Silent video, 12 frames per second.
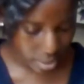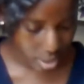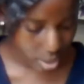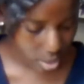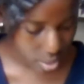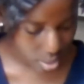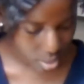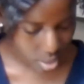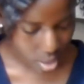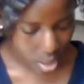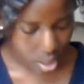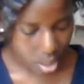here.
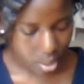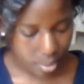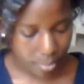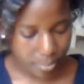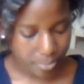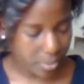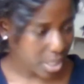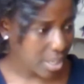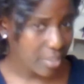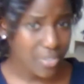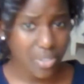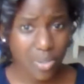I
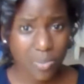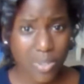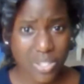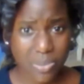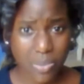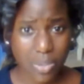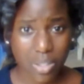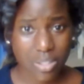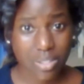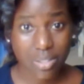have so much more.